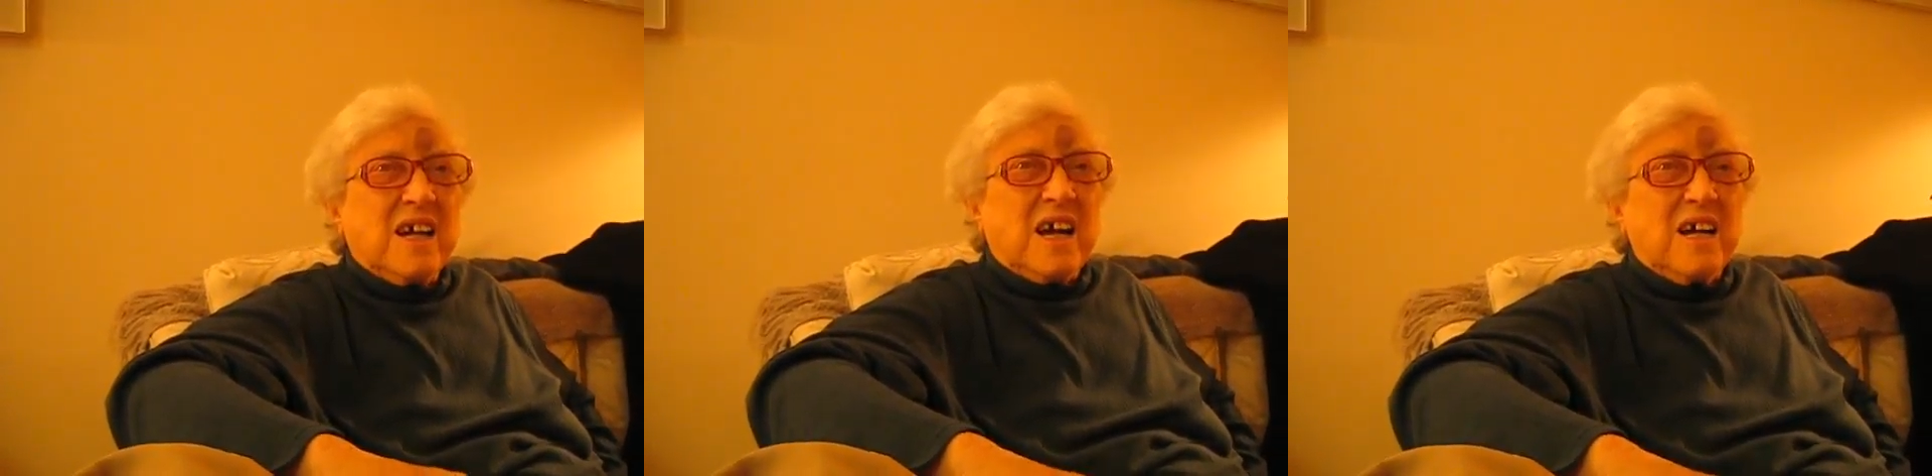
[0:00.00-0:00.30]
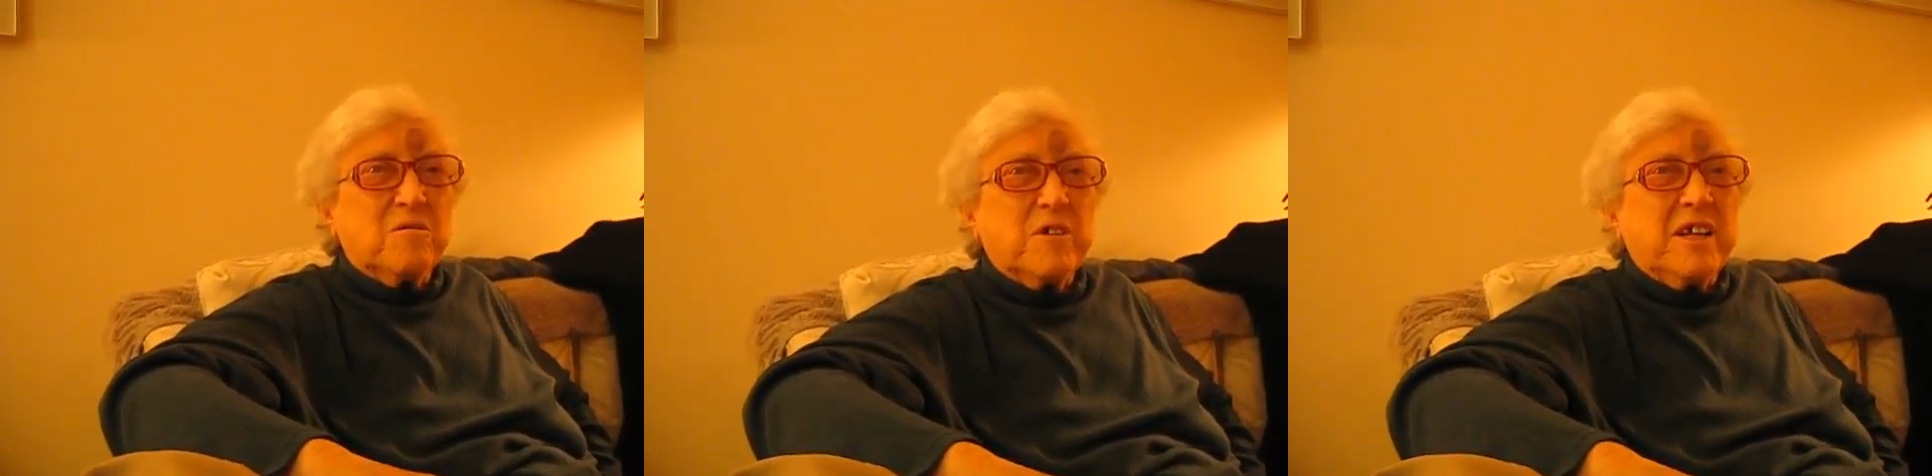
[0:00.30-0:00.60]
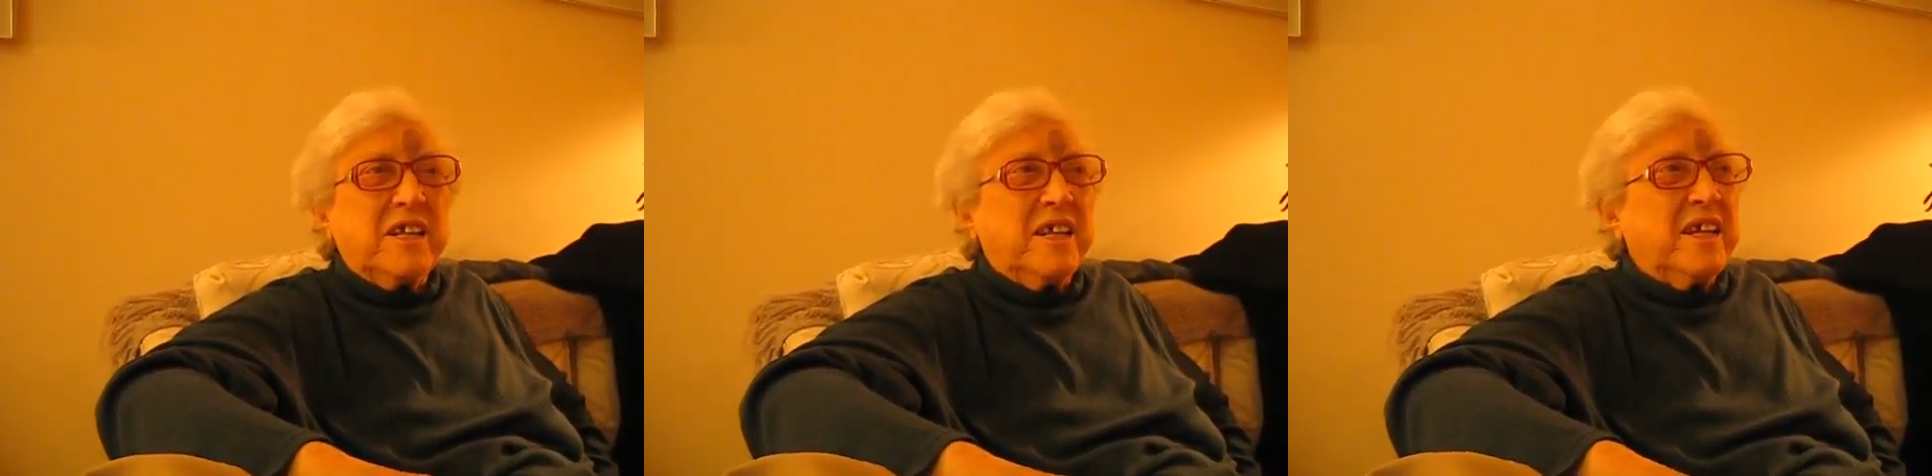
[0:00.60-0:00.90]
I'm
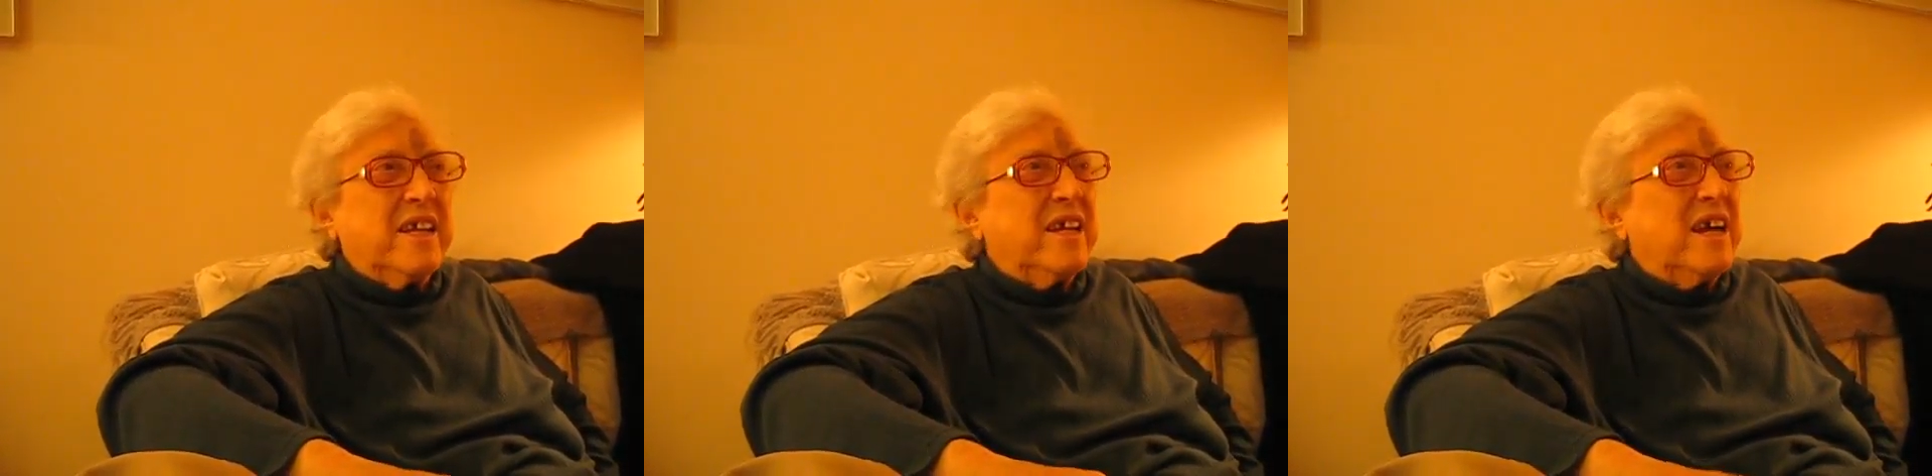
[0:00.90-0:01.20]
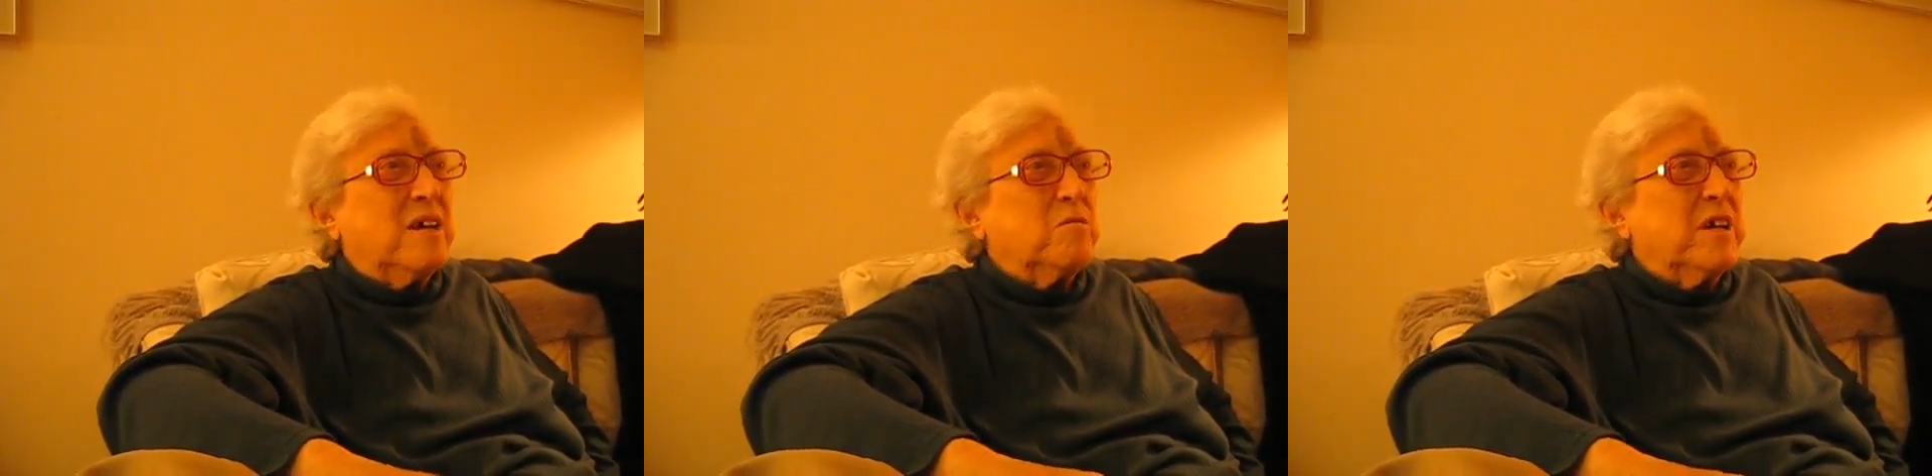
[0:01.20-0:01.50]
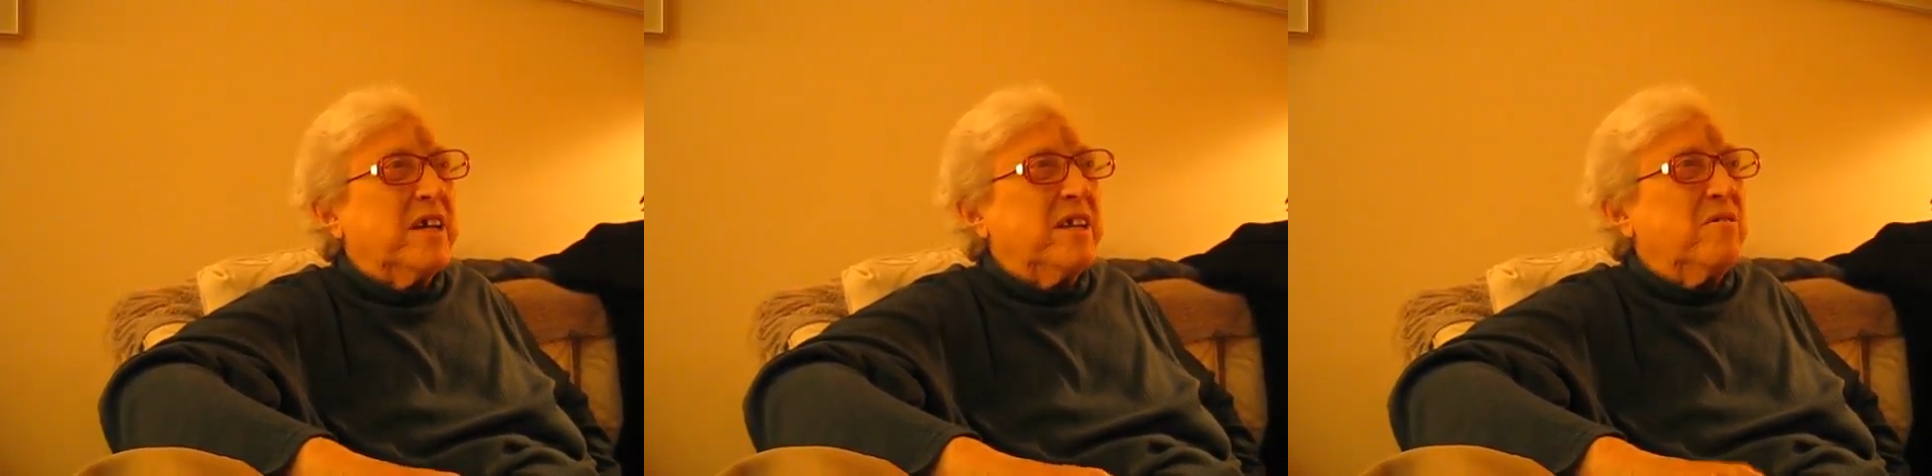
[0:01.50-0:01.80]
getting yeah. I'm
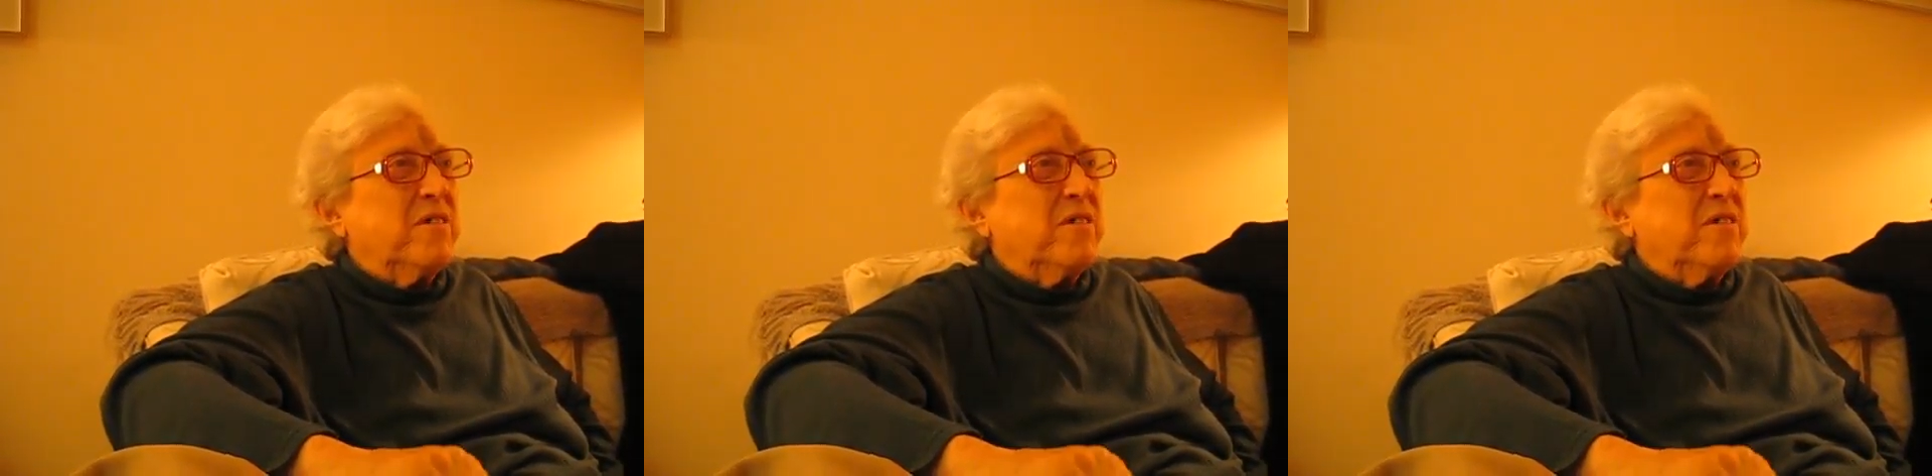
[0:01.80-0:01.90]
getting